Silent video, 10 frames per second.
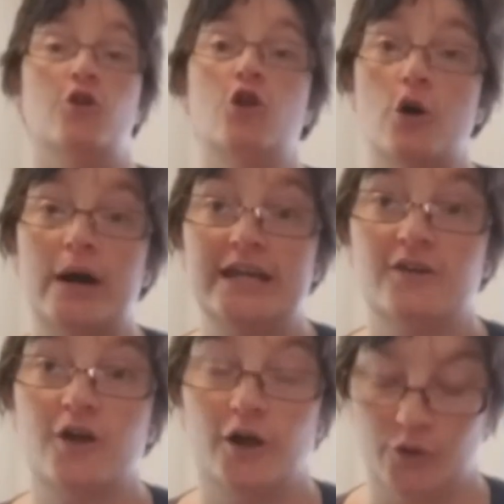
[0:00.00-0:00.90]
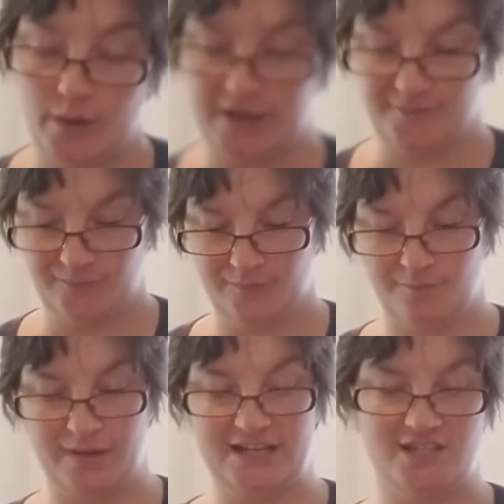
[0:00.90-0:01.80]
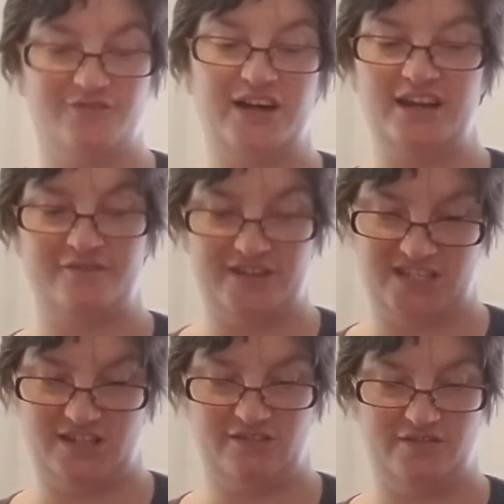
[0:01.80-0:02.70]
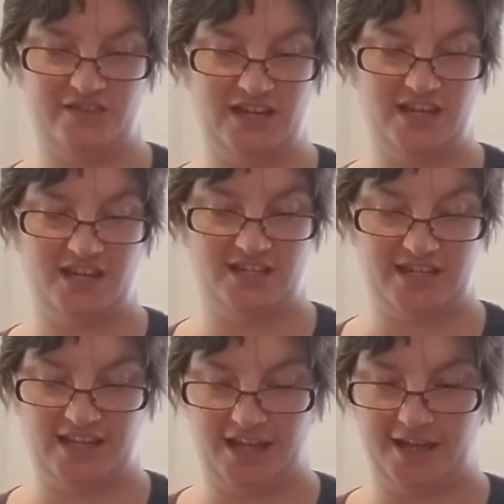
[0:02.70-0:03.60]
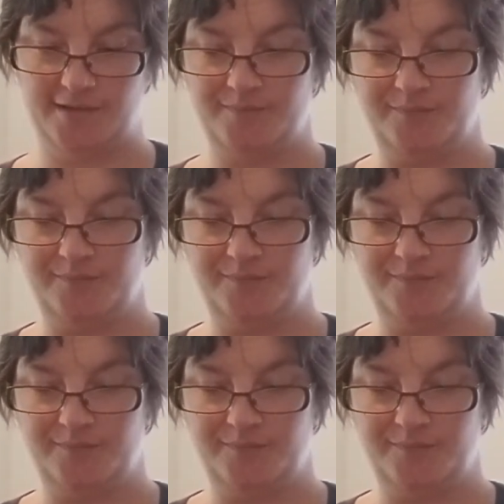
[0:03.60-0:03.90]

no idea the colorway, but it's fun and festive and I like it.